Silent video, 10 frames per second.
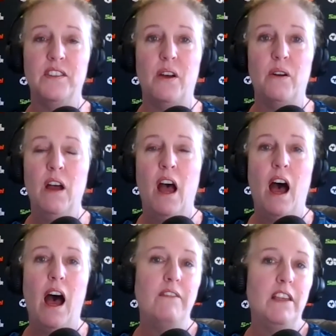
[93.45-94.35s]
So
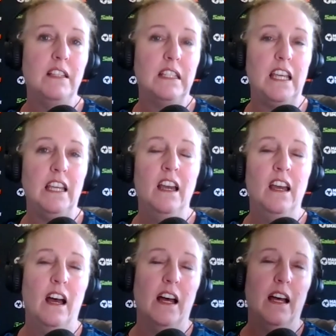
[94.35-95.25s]
obviously,
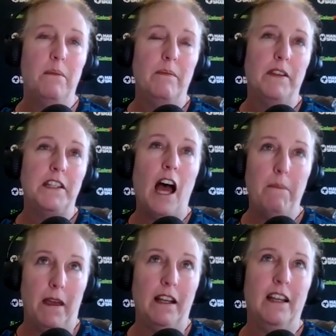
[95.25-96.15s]
um, the
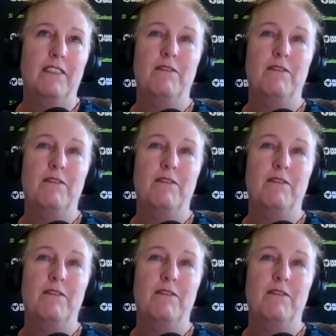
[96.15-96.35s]
topic,